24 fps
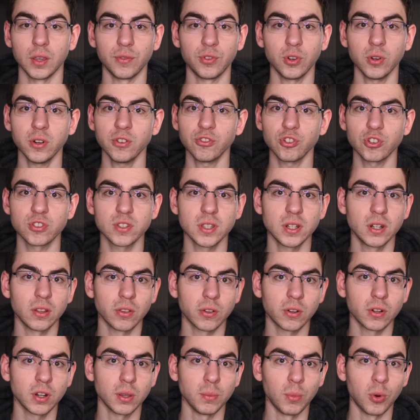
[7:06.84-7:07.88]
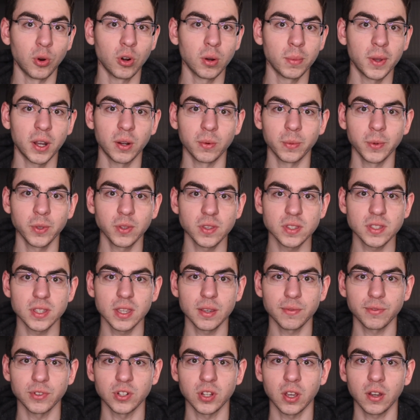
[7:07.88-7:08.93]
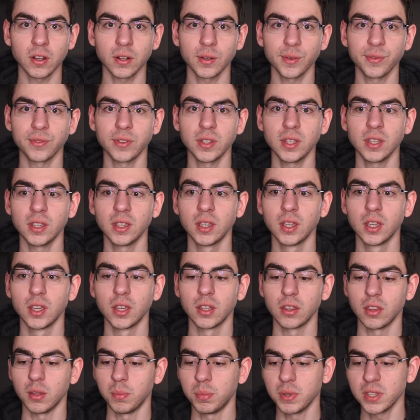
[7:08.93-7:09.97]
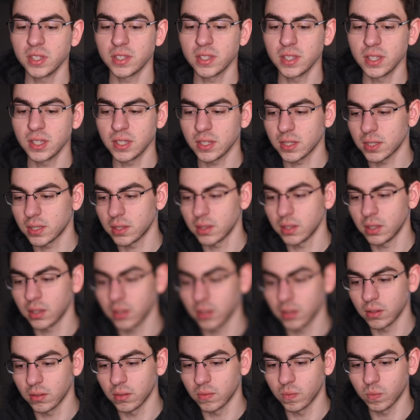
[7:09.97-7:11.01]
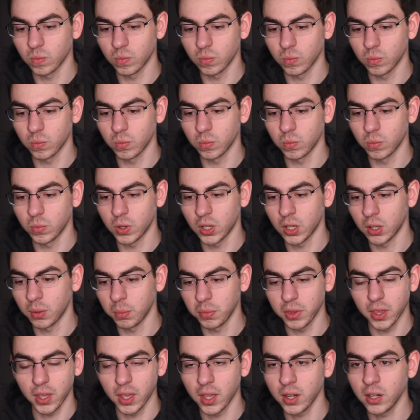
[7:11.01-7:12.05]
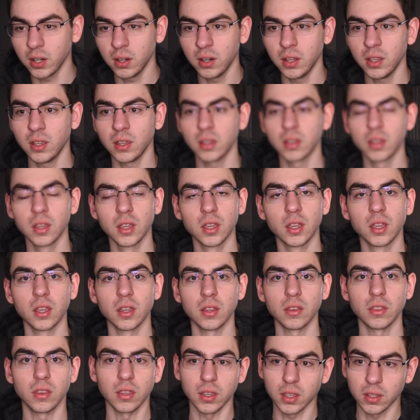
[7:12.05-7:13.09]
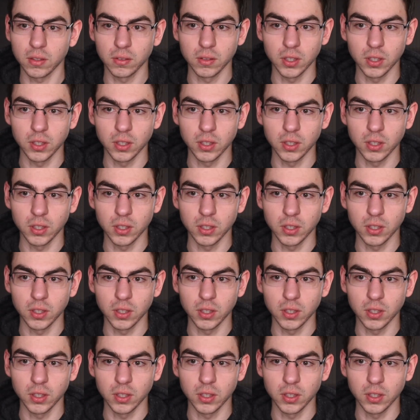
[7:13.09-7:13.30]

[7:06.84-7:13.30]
If you're interested in learning more about real estate photography, the business, the editing, the